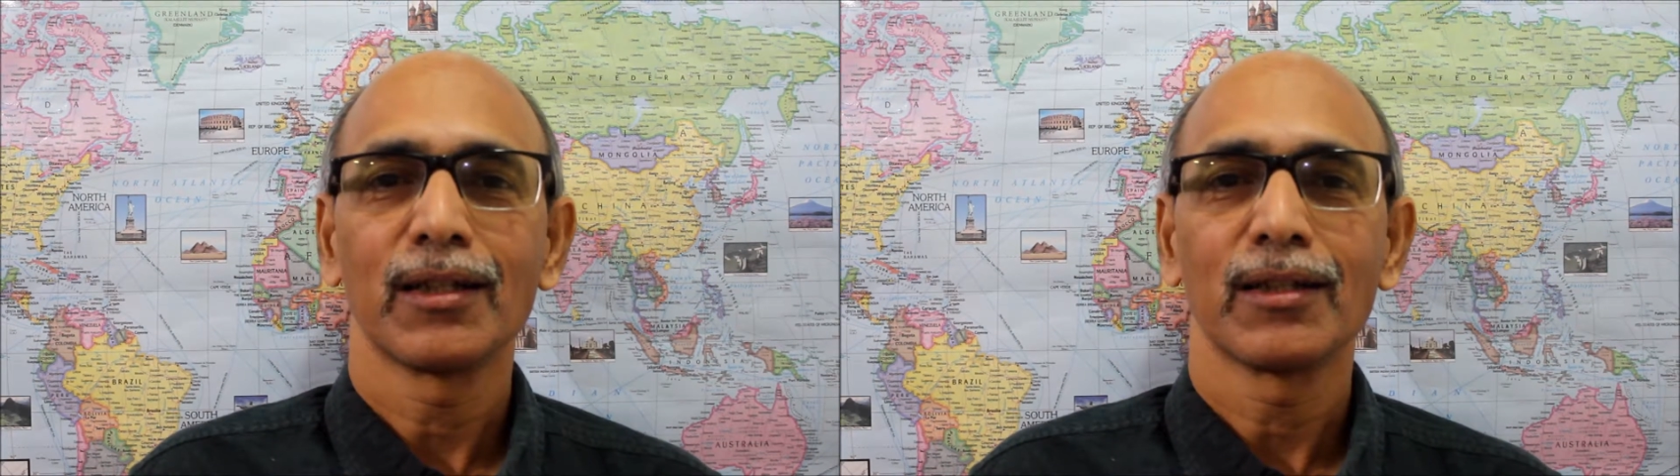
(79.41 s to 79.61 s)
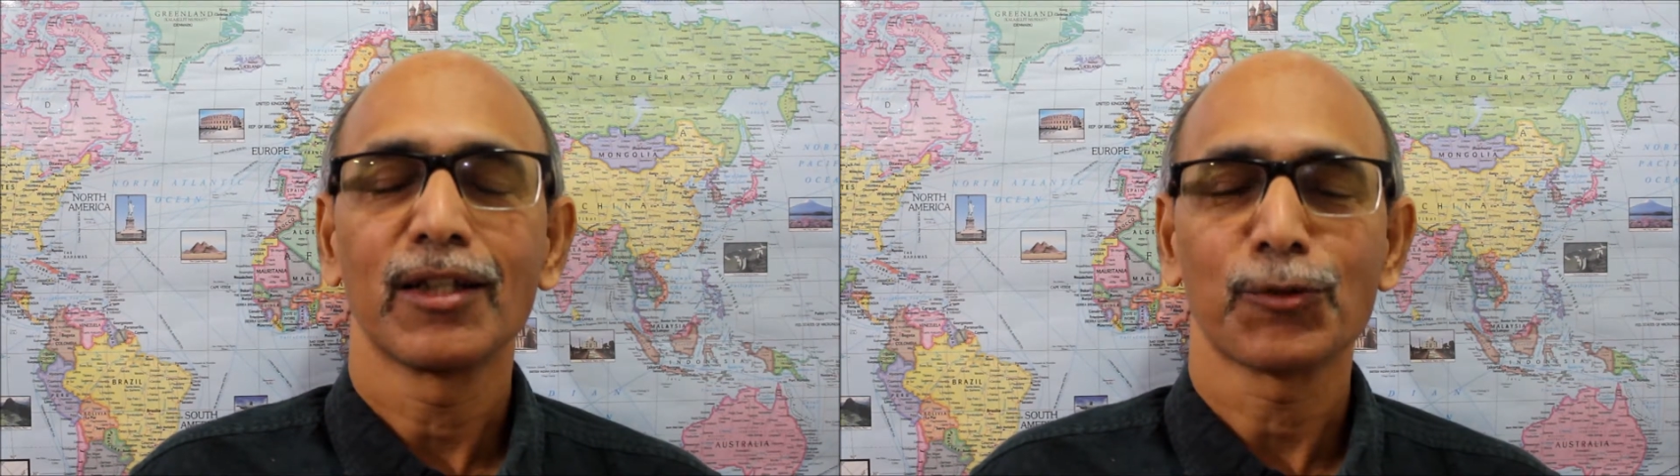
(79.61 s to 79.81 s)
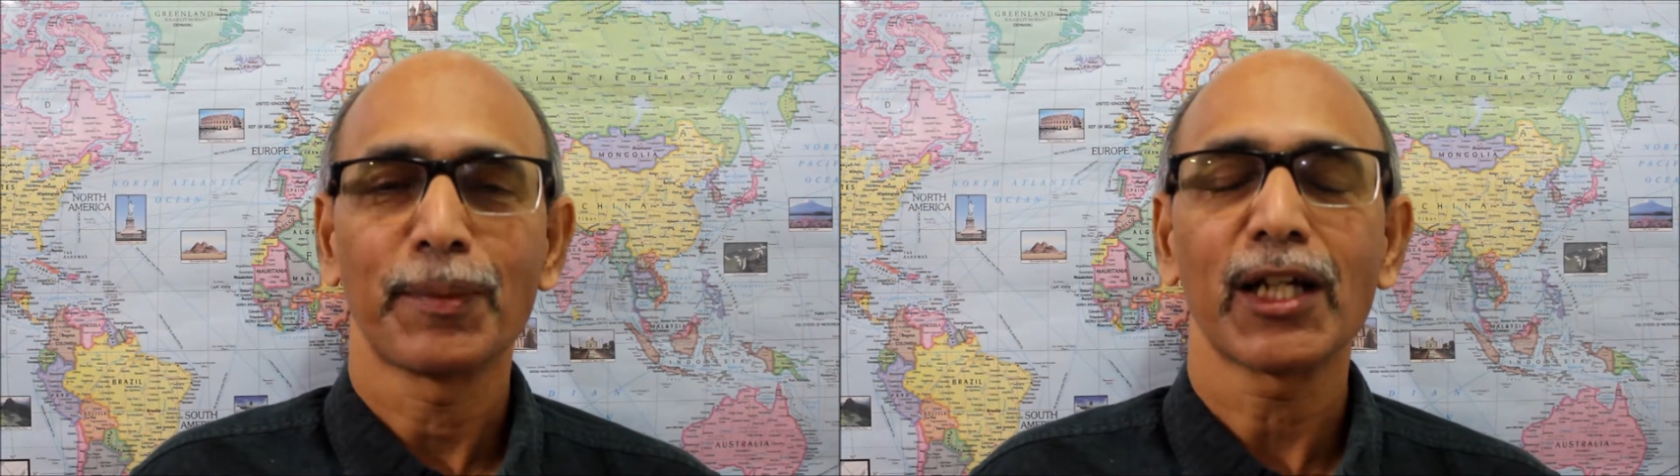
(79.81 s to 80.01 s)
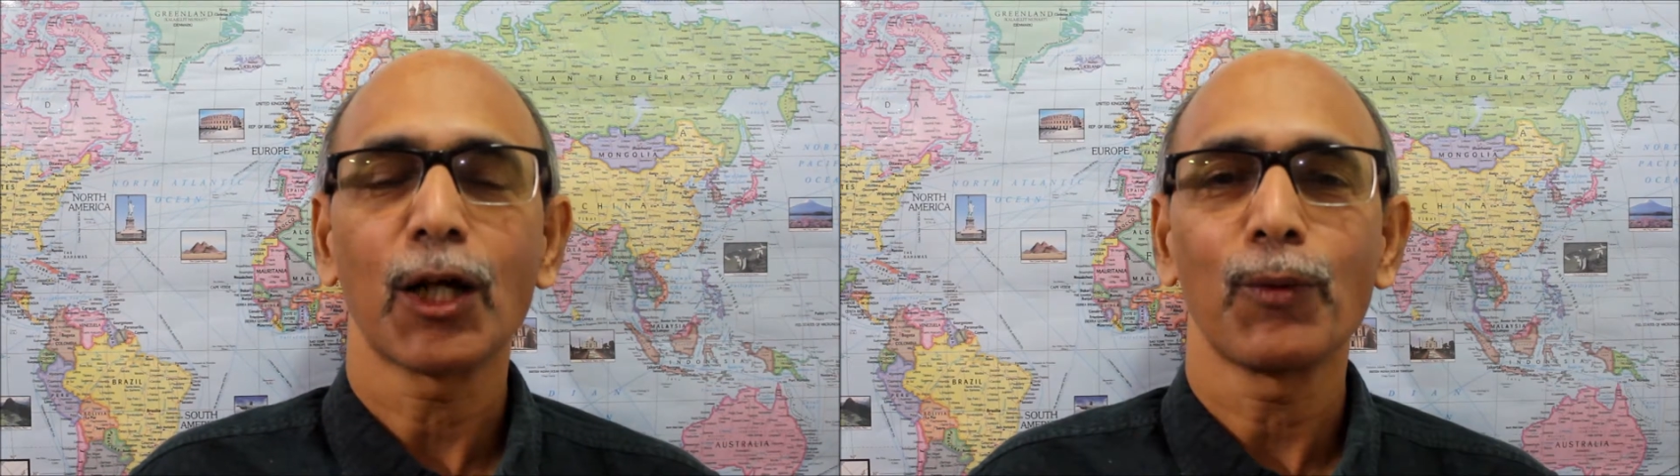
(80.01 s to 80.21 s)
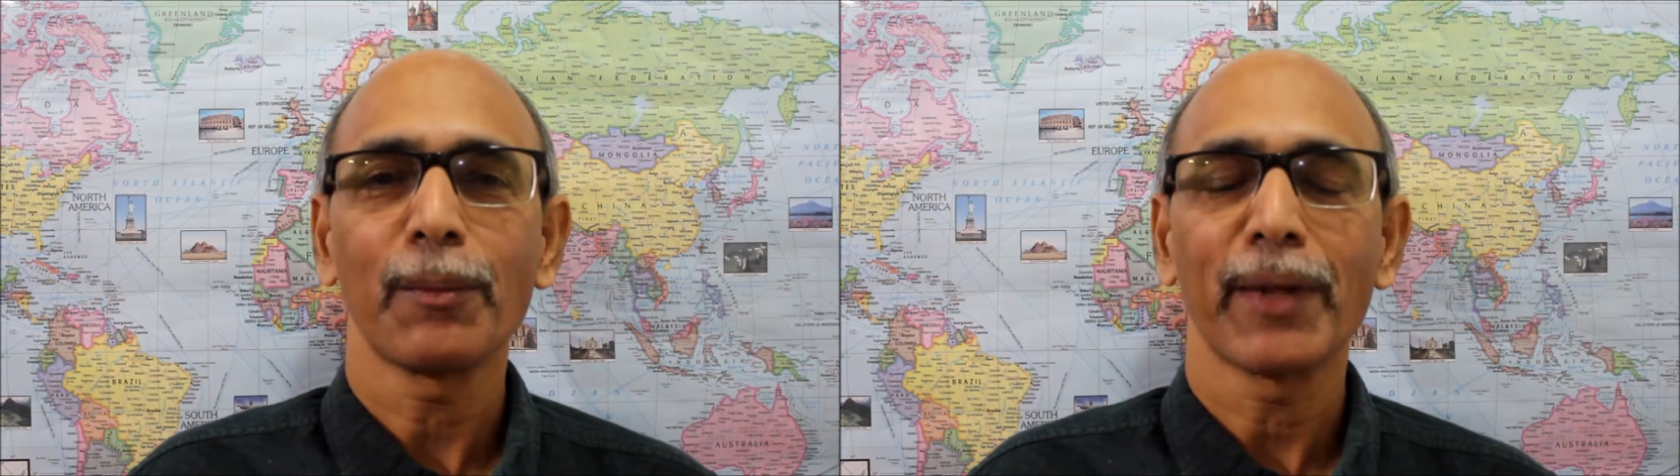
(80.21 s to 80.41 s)
The
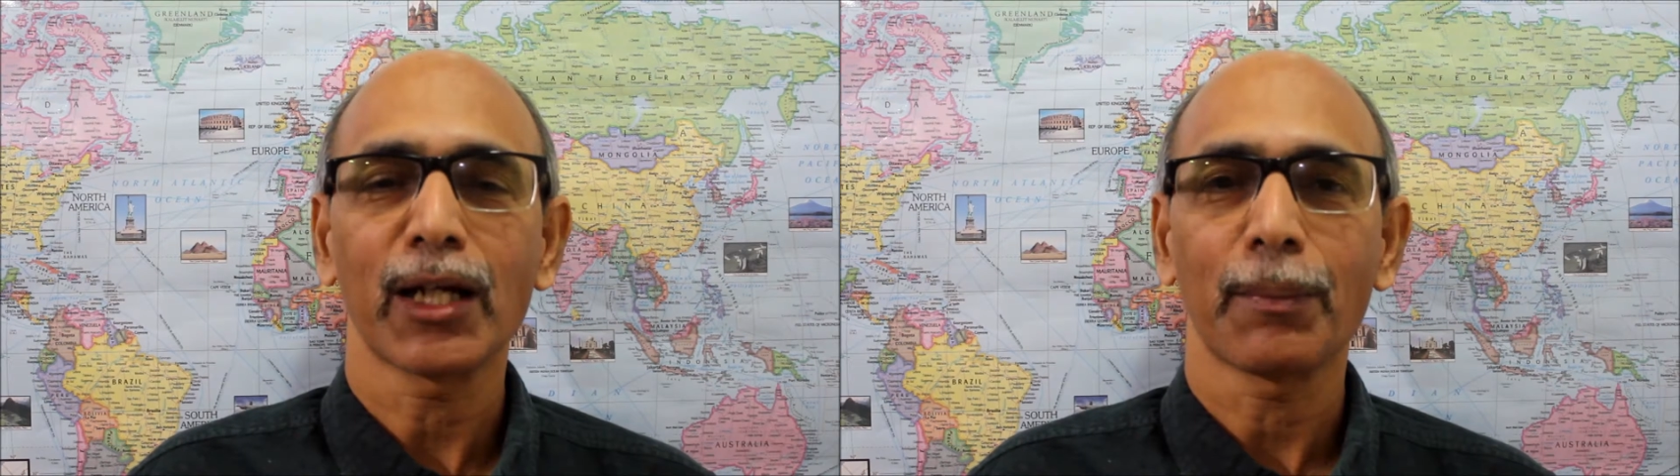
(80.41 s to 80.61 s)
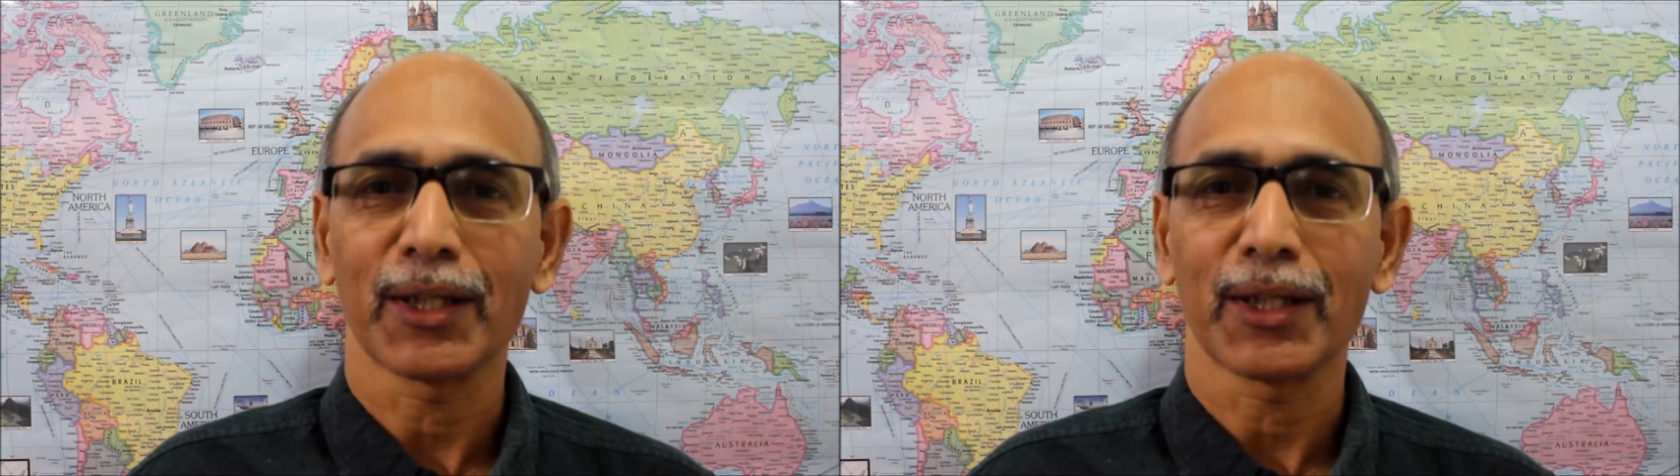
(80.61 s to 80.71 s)
speaker will make a